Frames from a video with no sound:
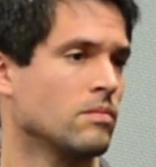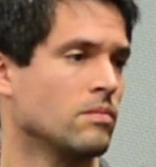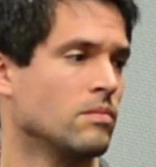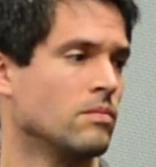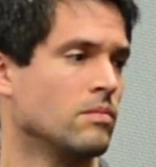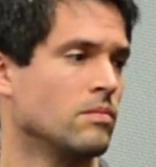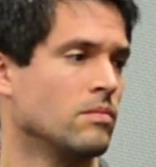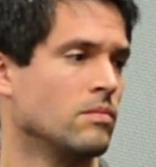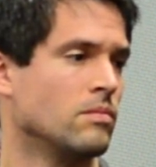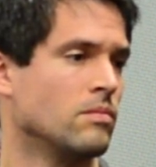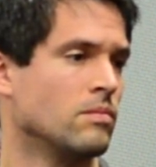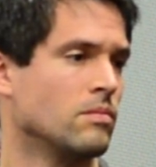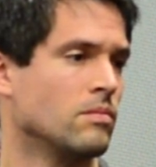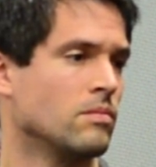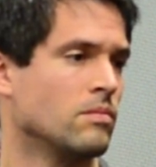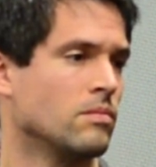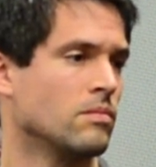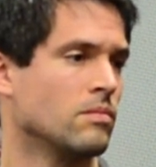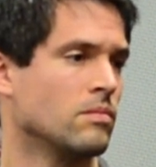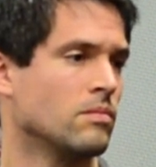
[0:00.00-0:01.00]

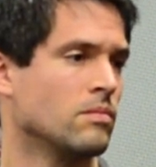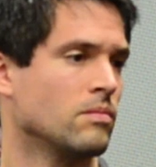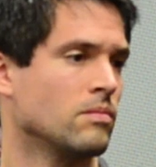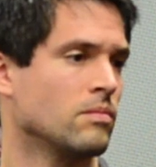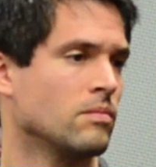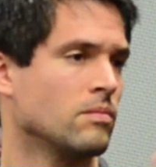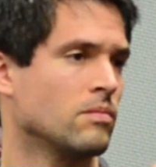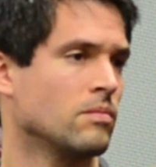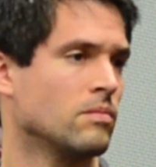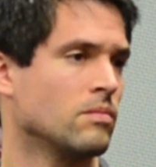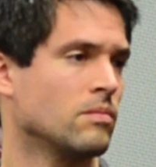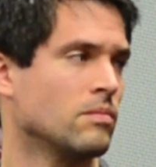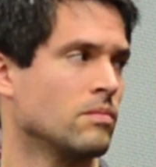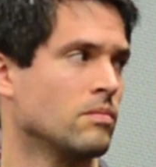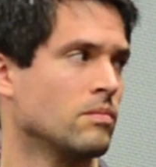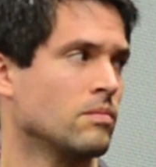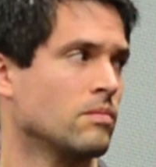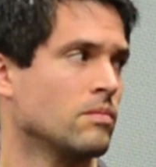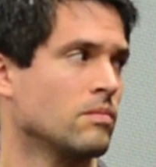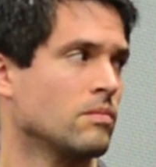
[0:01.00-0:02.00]

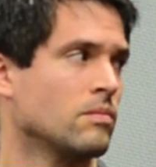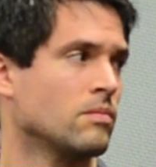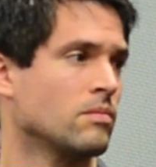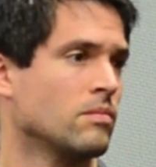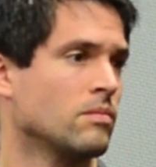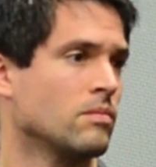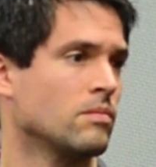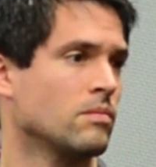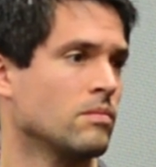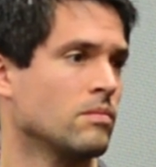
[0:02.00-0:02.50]
[no speech]